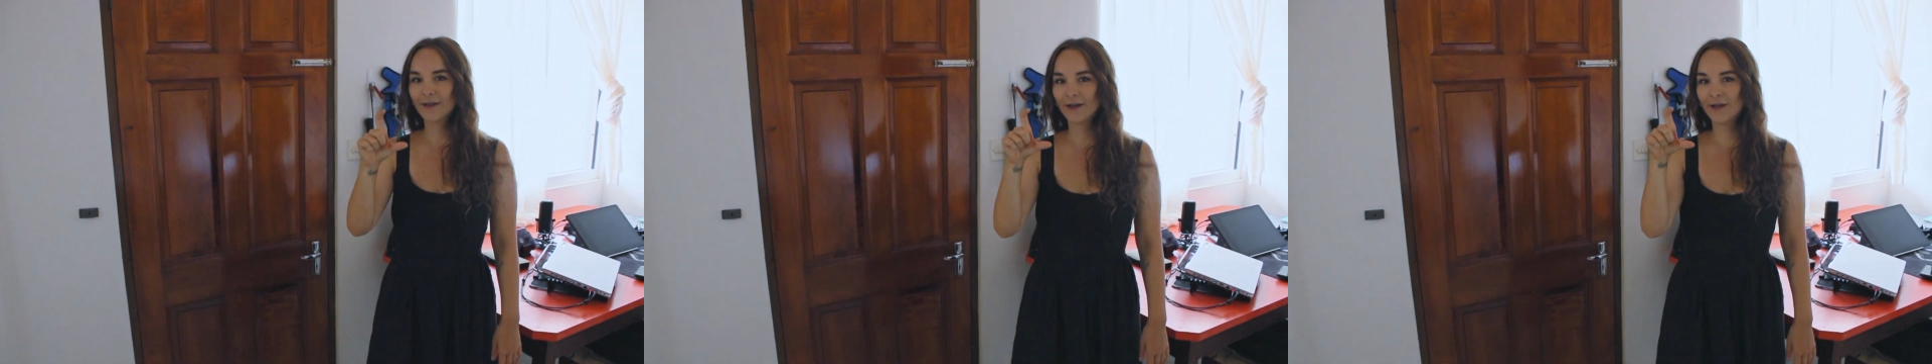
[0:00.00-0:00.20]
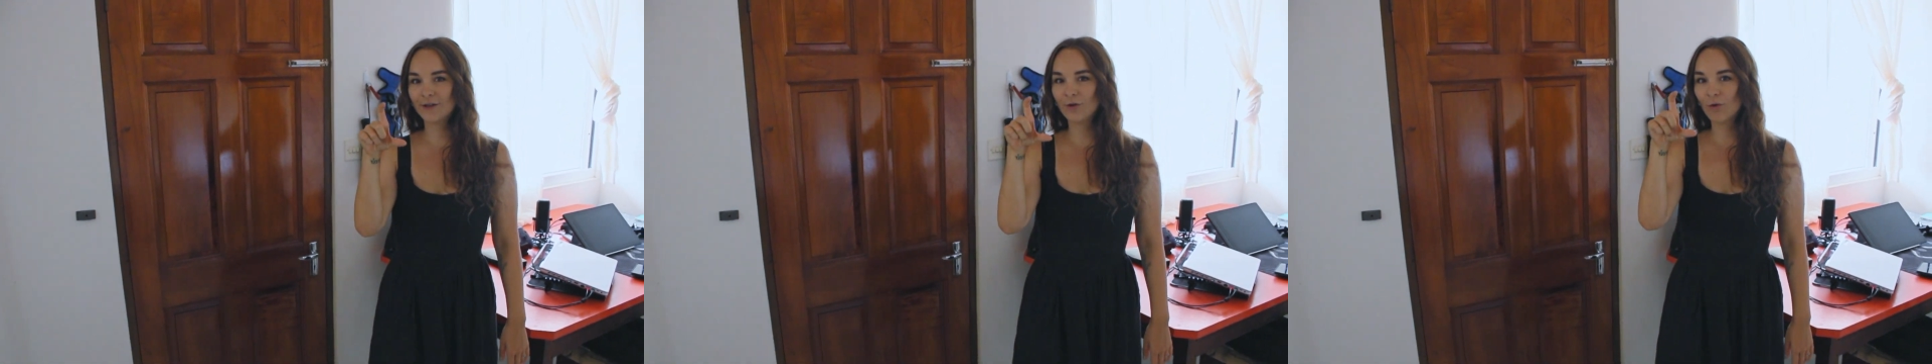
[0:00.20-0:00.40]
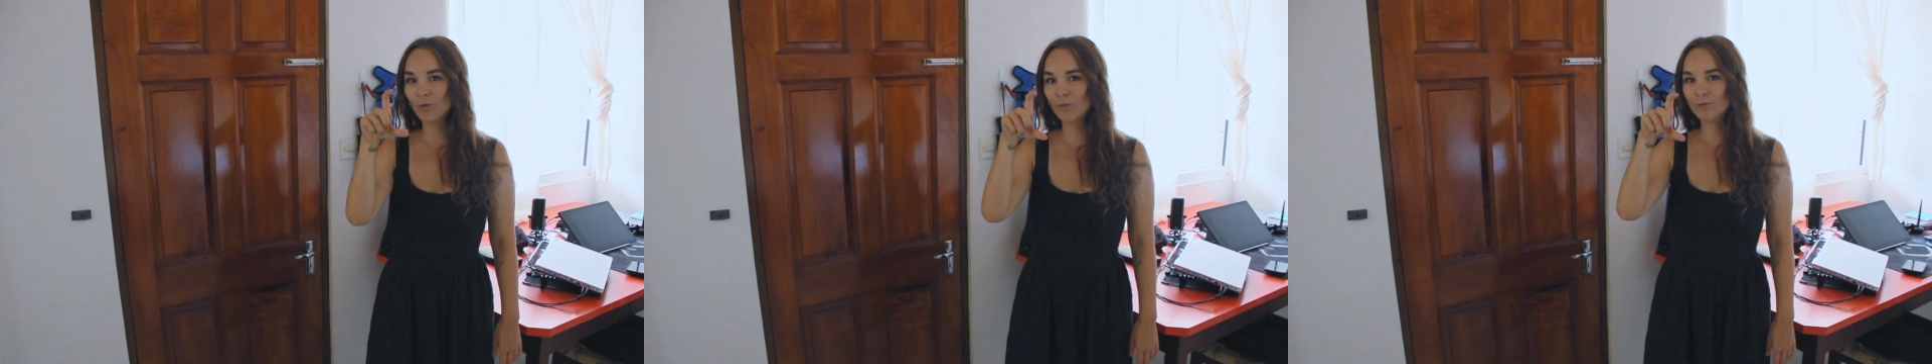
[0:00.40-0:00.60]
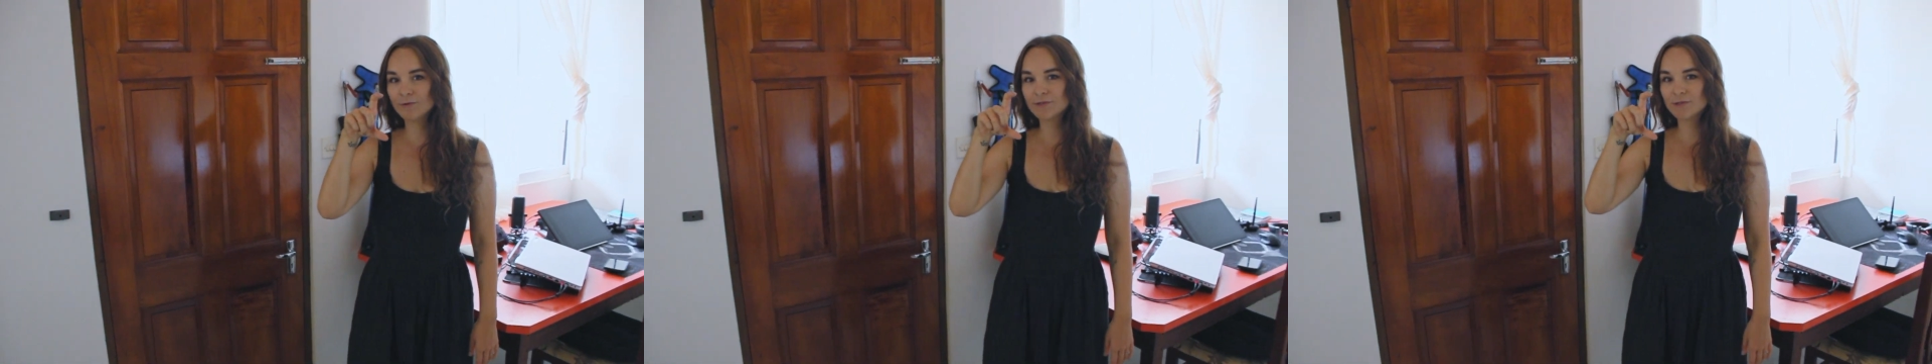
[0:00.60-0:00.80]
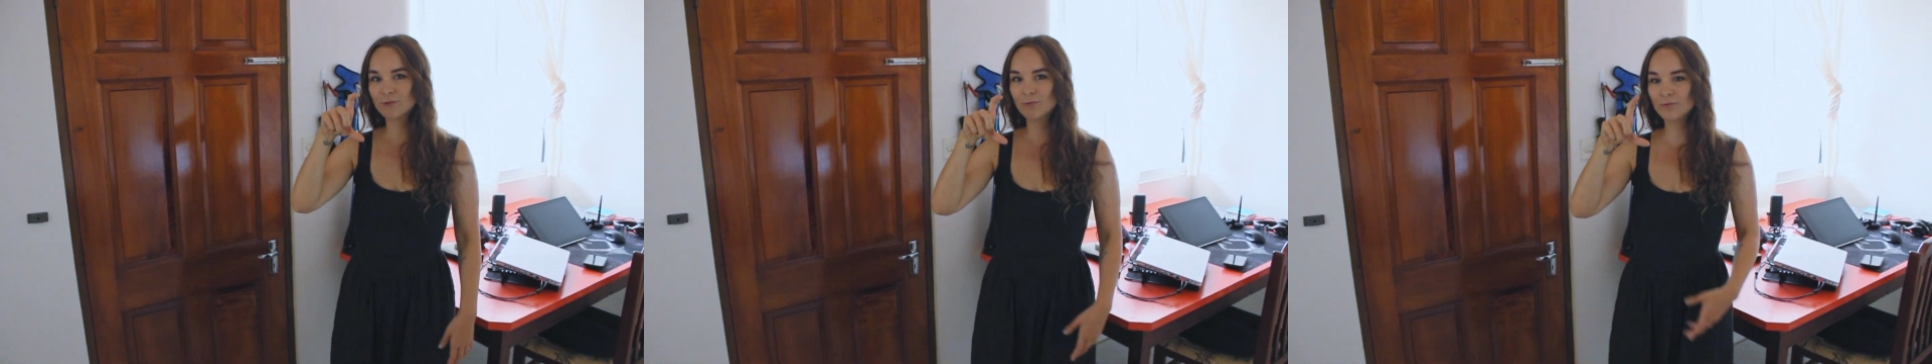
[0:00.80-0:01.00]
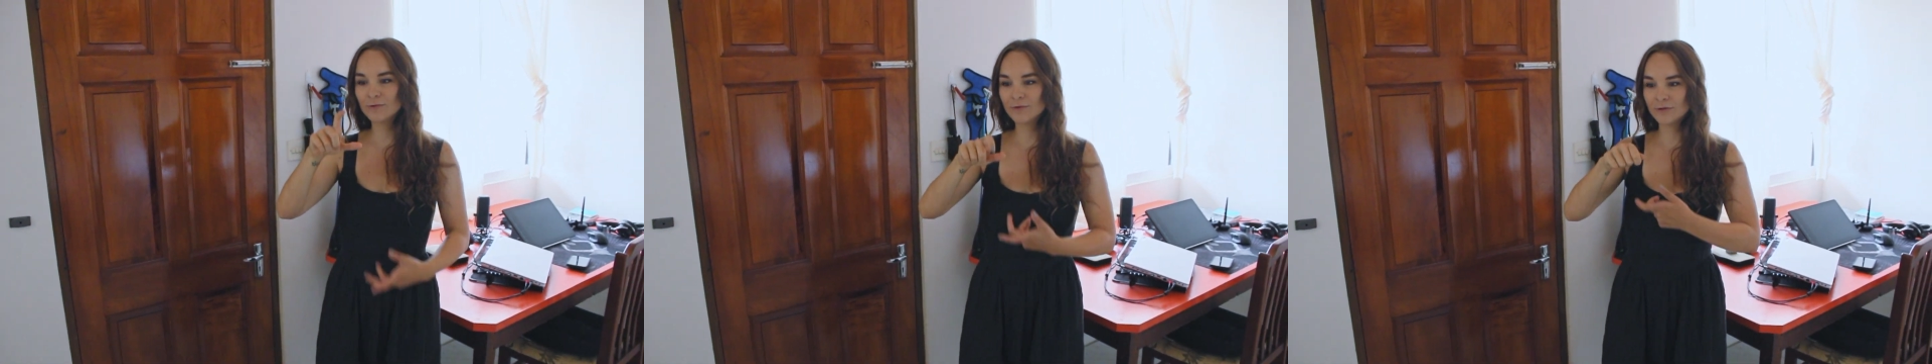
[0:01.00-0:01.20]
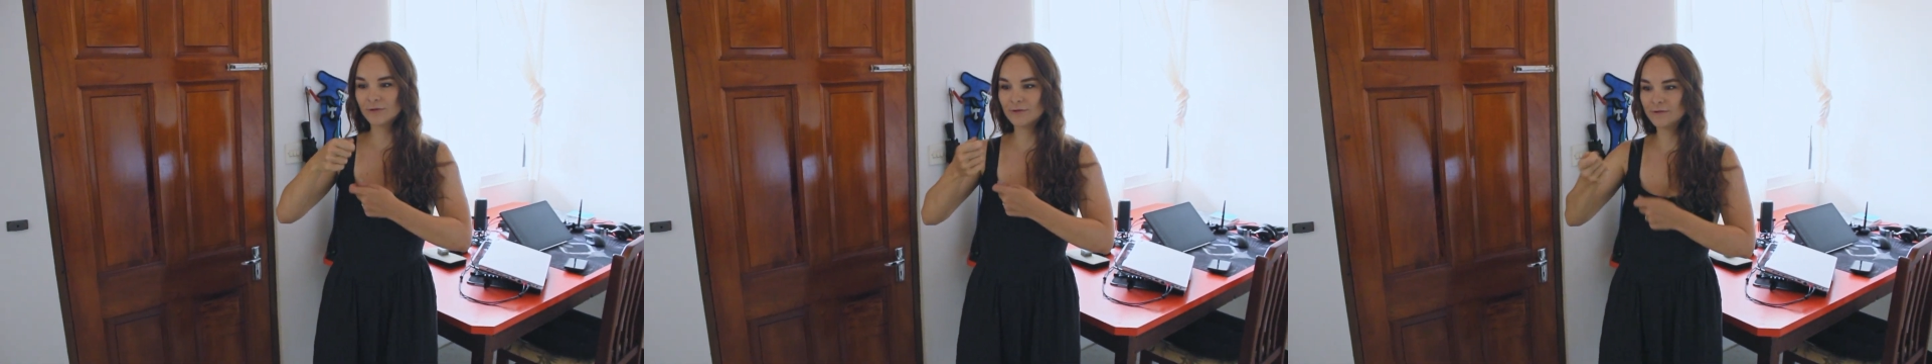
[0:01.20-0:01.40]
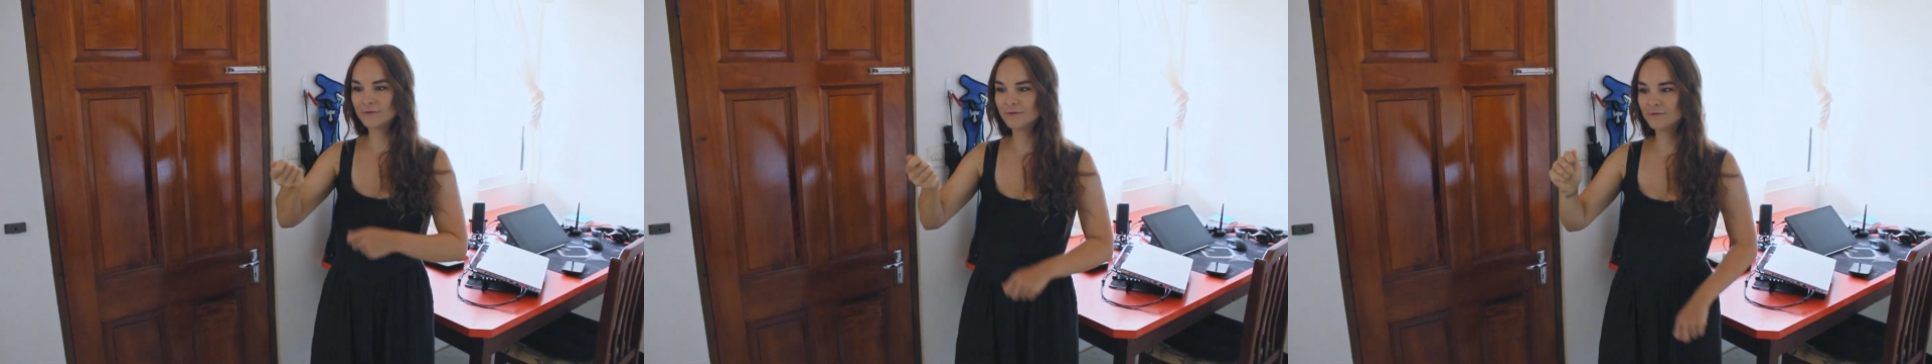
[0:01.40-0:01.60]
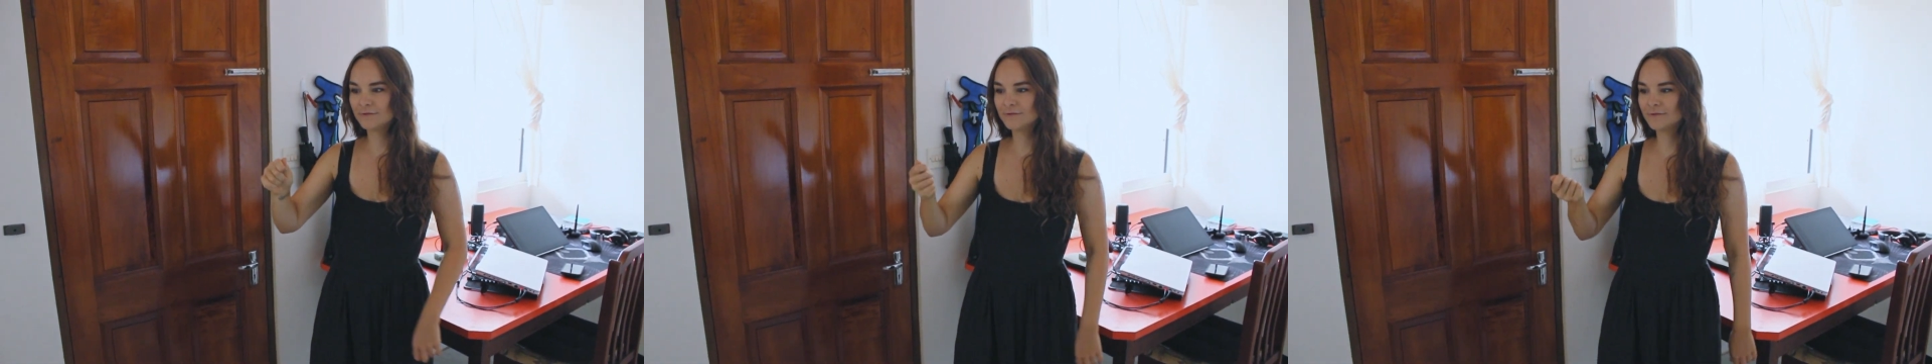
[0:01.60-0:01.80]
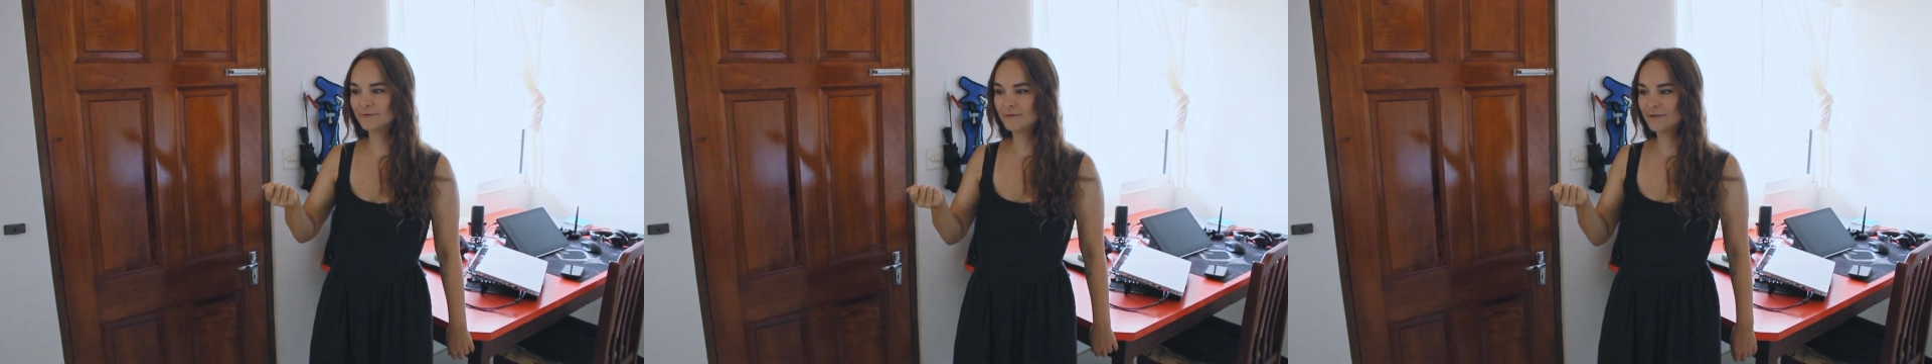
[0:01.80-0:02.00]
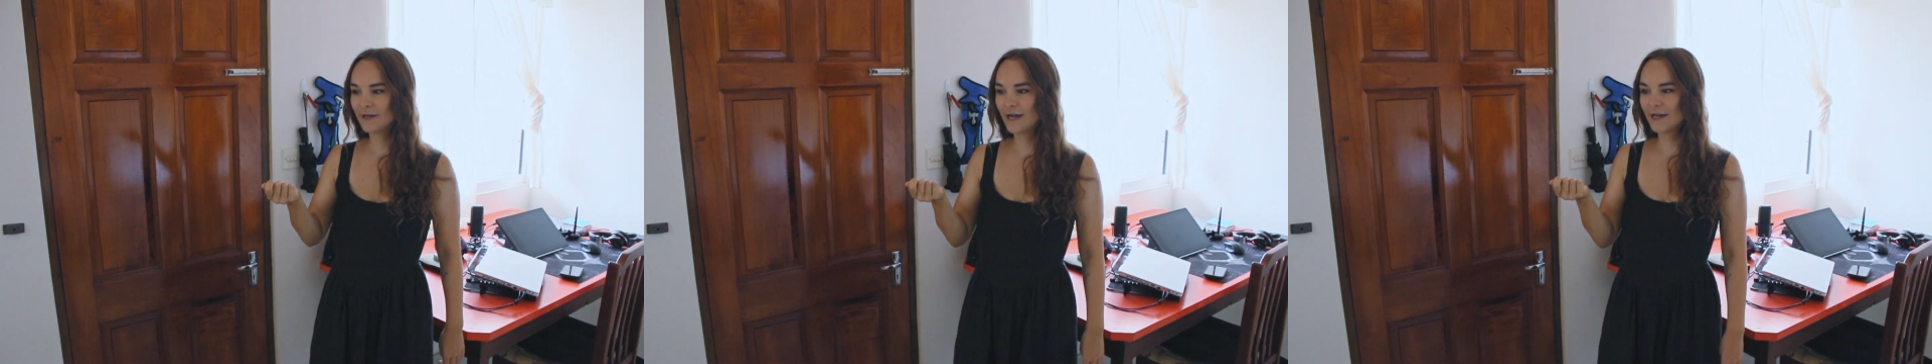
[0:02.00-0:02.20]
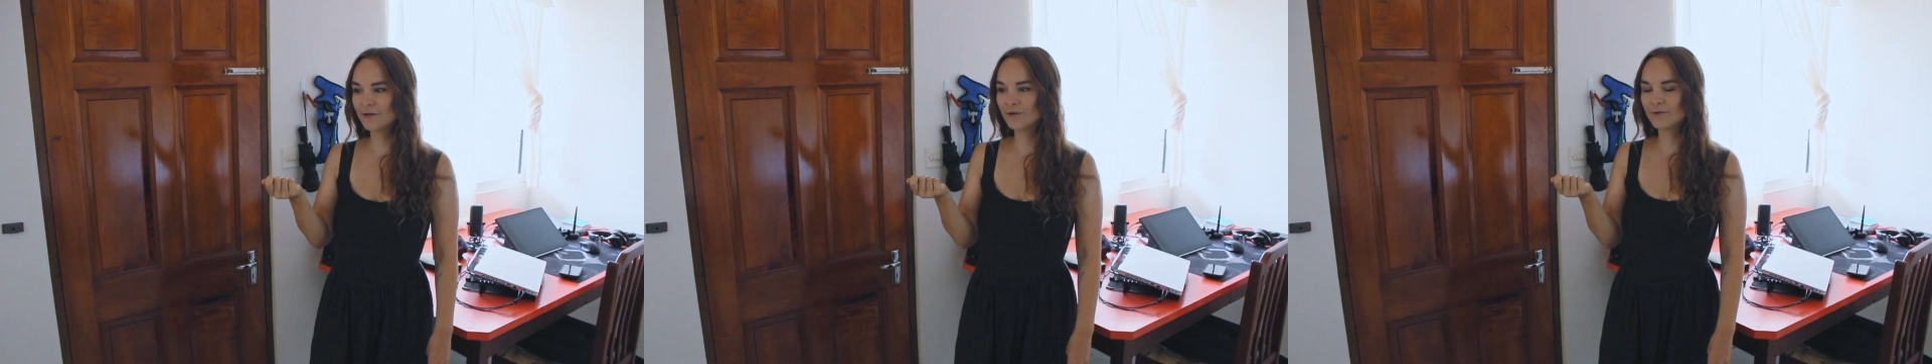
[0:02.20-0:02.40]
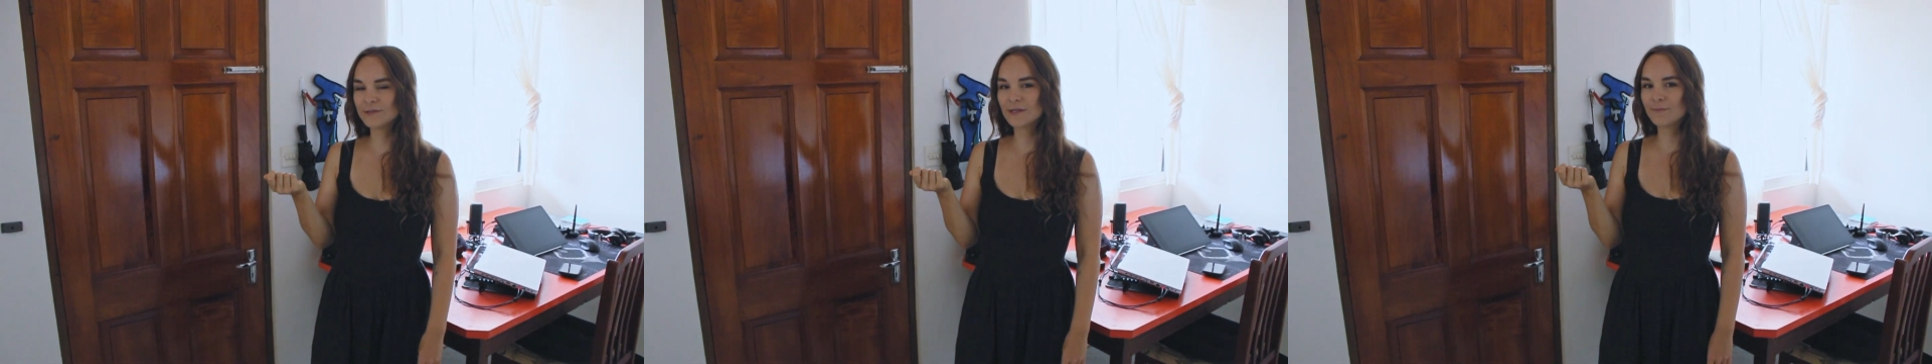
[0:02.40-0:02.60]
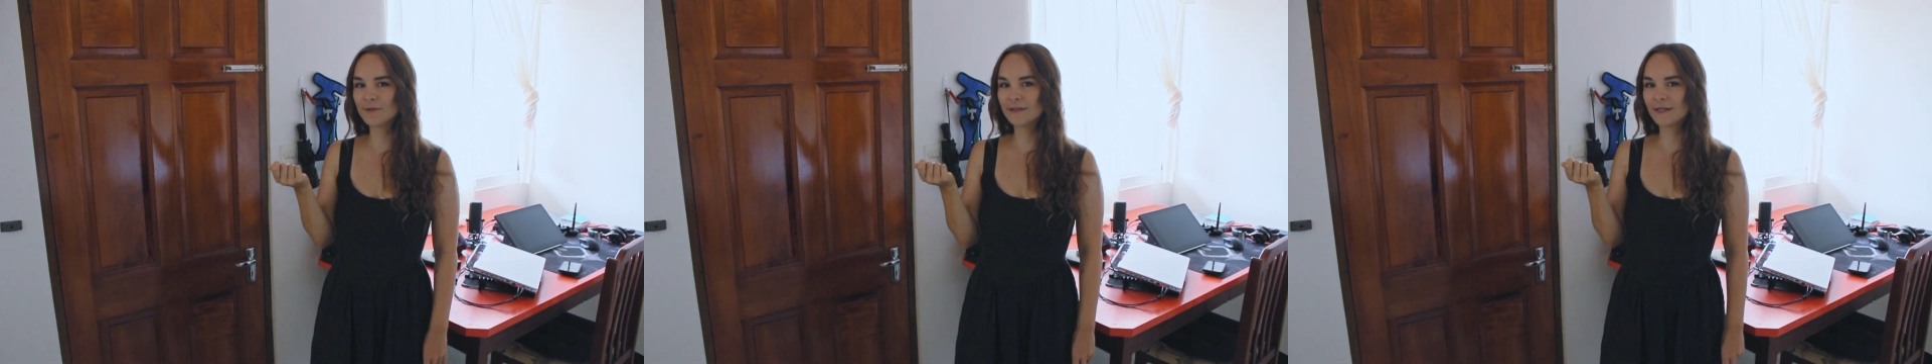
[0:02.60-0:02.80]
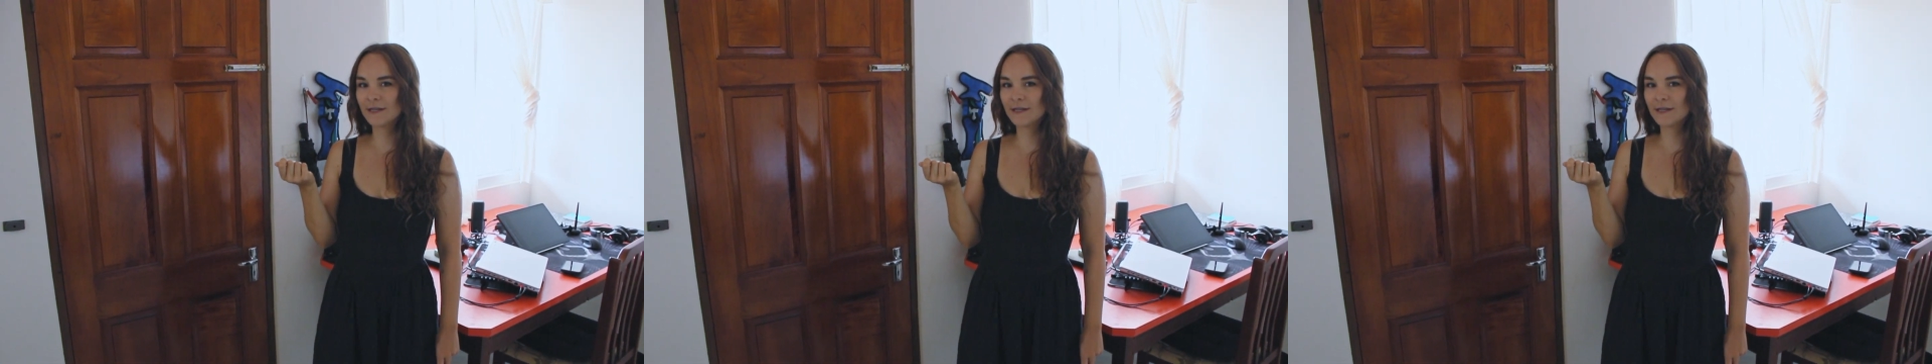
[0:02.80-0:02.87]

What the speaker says: an old school, I don't know, something